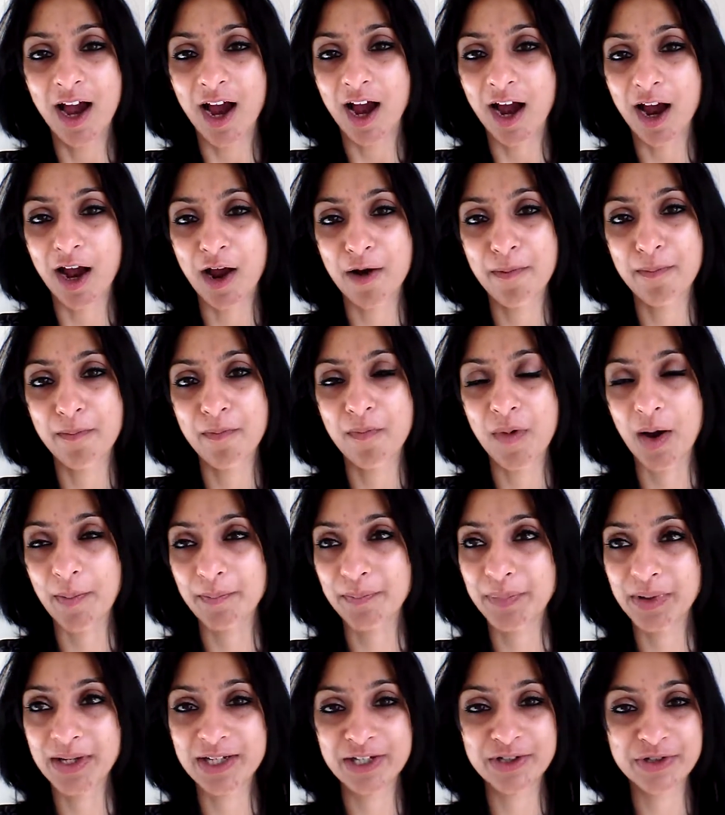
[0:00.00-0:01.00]

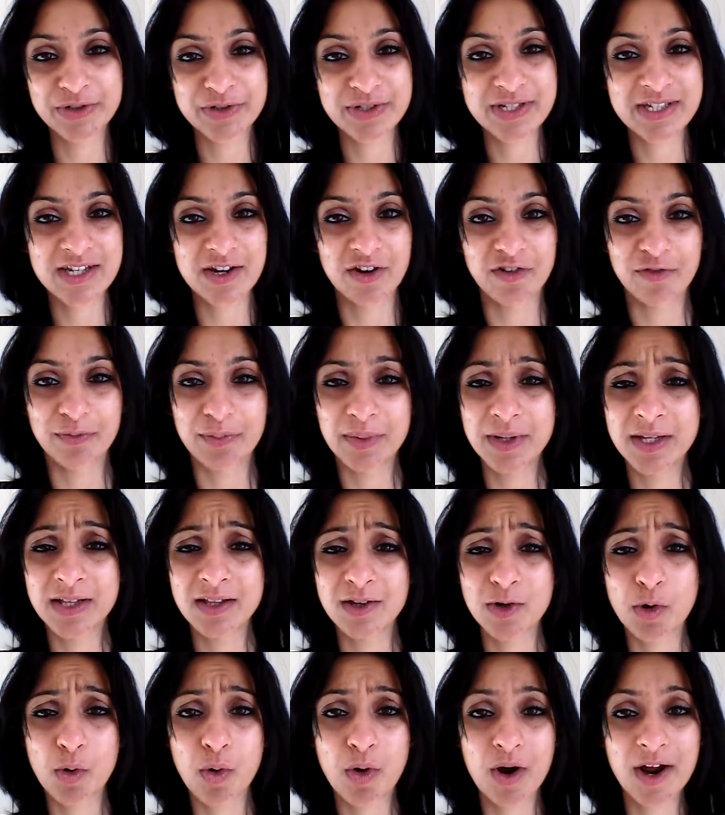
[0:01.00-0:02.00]
Um, being yourself, be
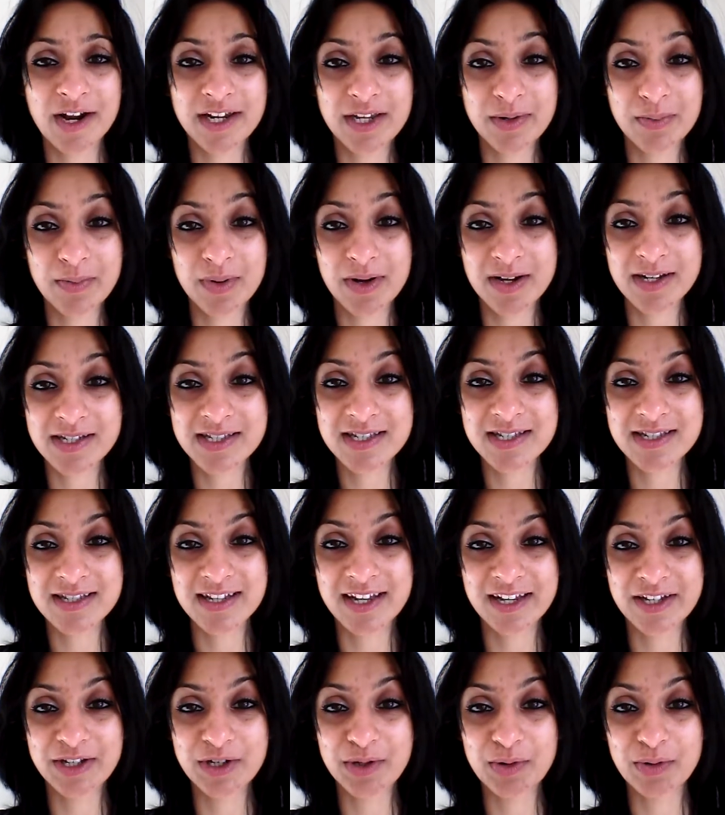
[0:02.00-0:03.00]
the quirky person
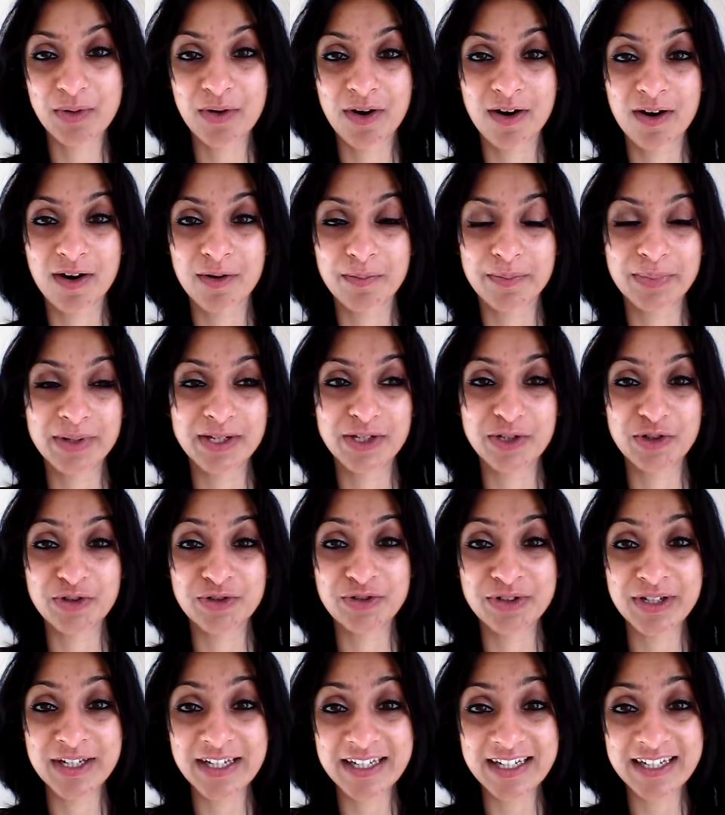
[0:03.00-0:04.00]
that you are, be
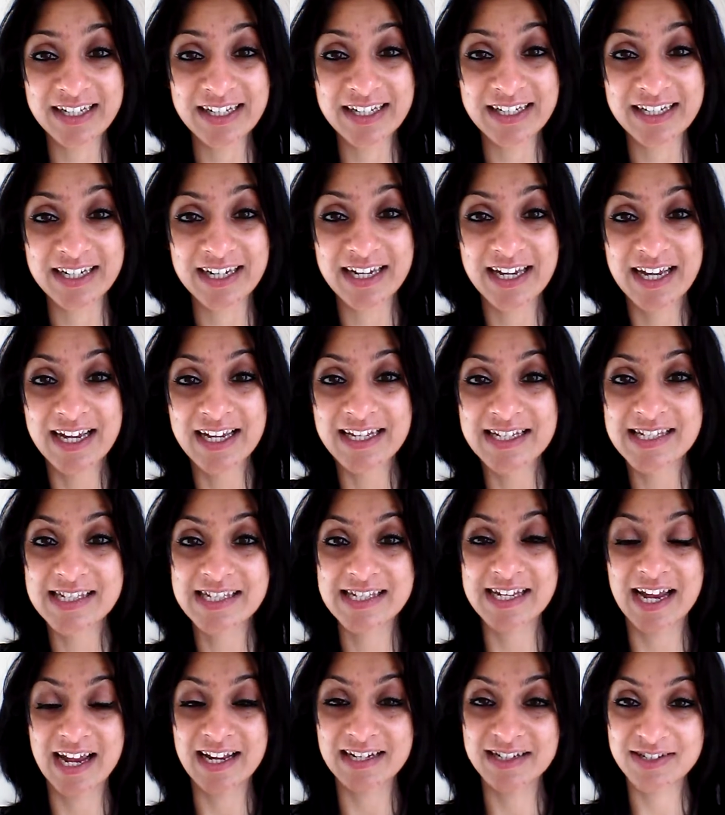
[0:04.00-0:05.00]
unique,
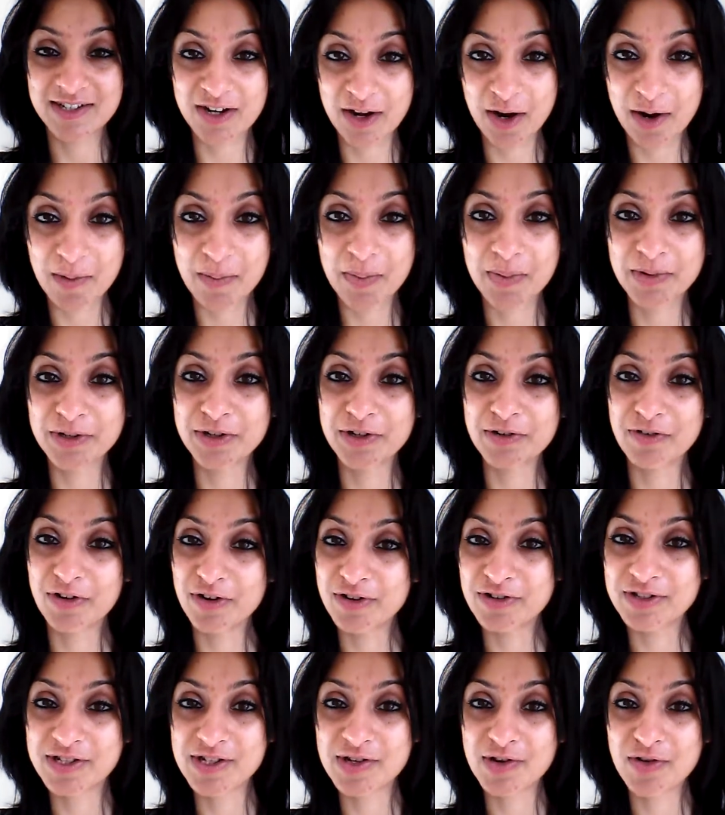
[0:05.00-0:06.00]
stand up on your
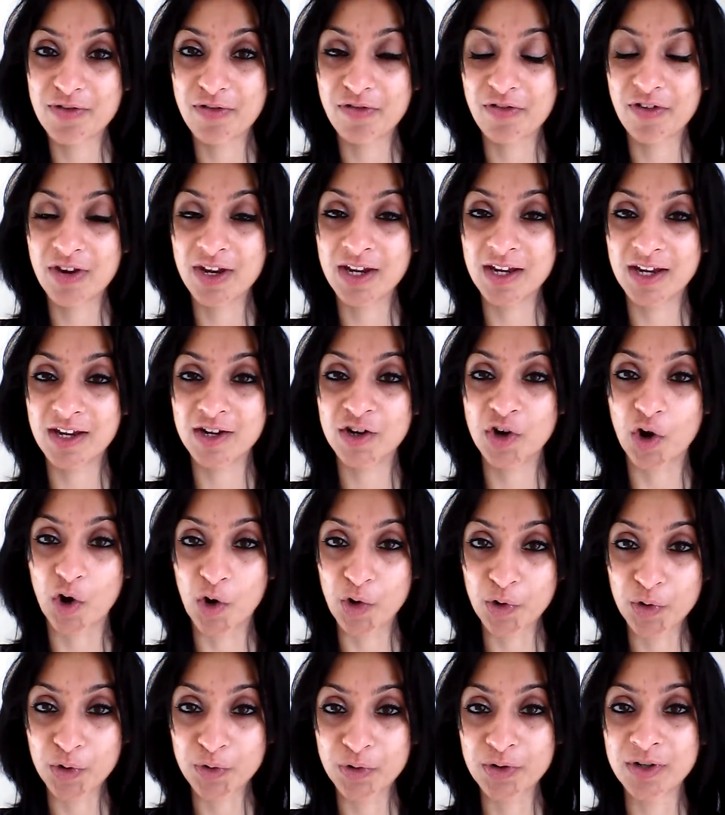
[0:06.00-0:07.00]
own two feet and
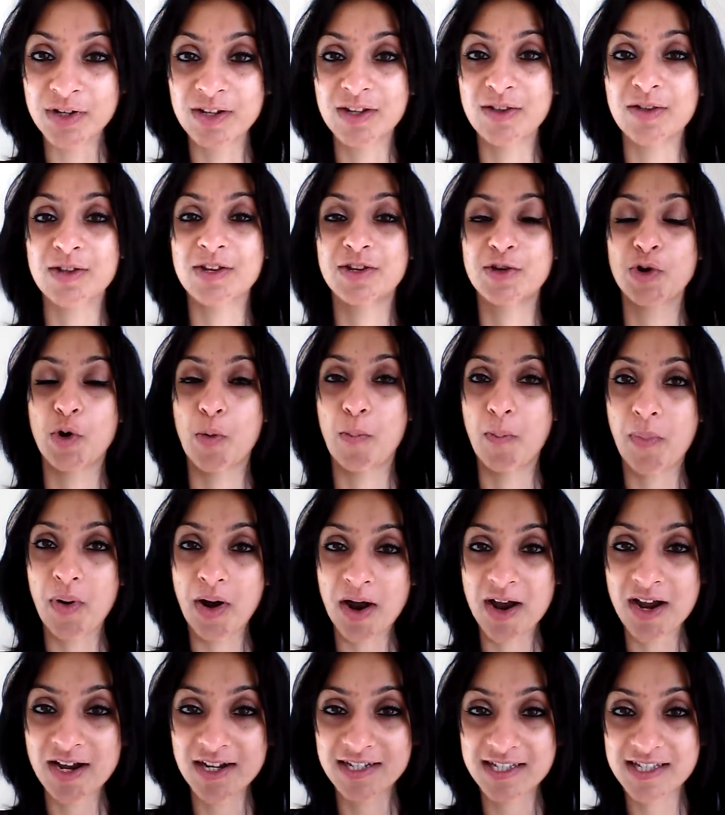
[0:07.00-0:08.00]
own the, your
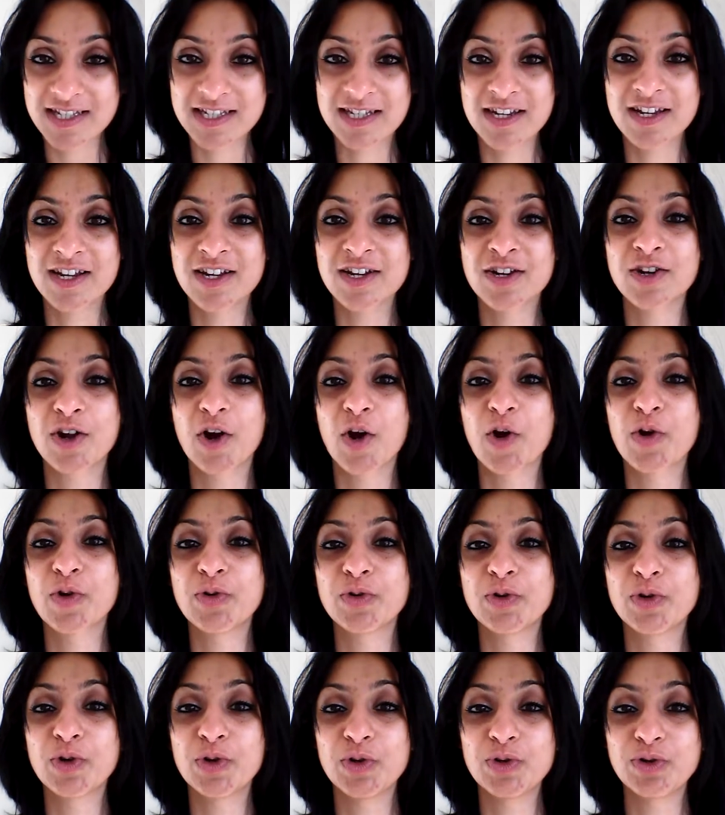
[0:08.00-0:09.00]
person,
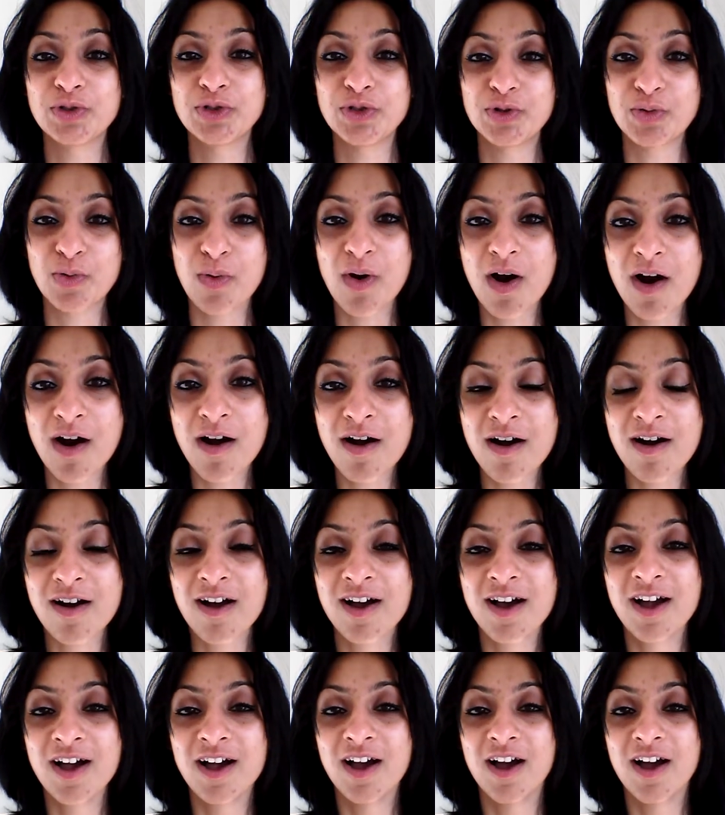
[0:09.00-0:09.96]
own who you are,